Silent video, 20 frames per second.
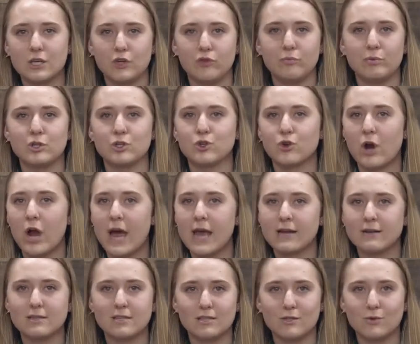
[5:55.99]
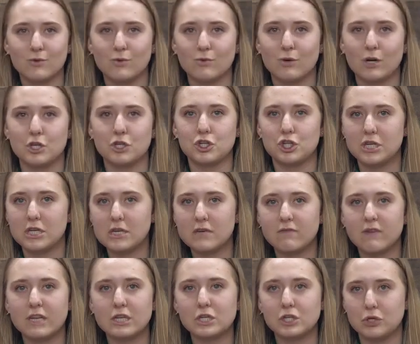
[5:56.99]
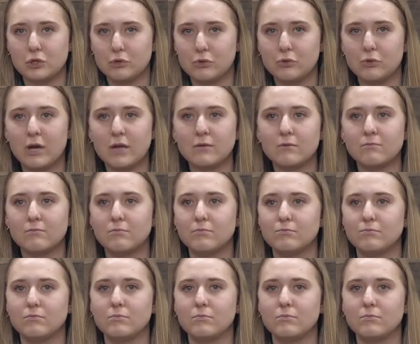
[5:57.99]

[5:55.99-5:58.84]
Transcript: you've been trying to achieve and do and